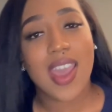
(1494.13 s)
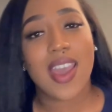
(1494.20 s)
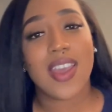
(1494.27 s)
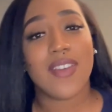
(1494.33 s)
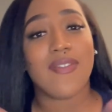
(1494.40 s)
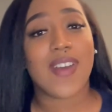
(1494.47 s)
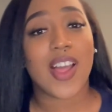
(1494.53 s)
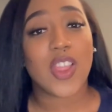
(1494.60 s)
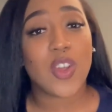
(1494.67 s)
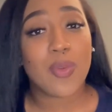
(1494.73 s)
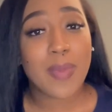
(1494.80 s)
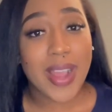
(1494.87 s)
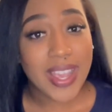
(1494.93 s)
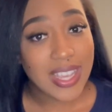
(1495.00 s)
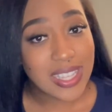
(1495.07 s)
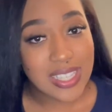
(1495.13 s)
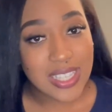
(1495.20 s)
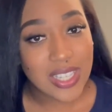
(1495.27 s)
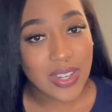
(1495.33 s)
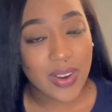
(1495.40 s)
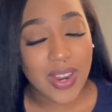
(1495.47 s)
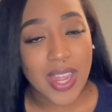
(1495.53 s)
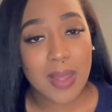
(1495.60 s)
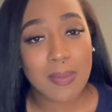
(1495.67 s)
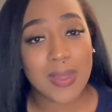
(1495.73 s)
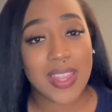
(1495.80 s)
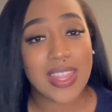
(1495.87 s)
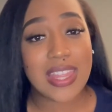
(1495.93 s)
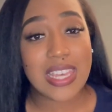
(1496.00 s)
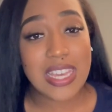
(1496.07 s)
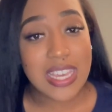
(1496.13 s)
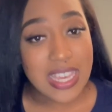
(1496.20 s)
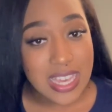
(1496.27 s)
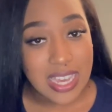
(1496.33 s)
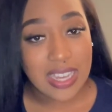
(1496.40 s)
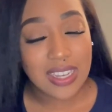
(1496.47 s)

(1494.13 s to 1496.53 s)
Follow my Instagram, the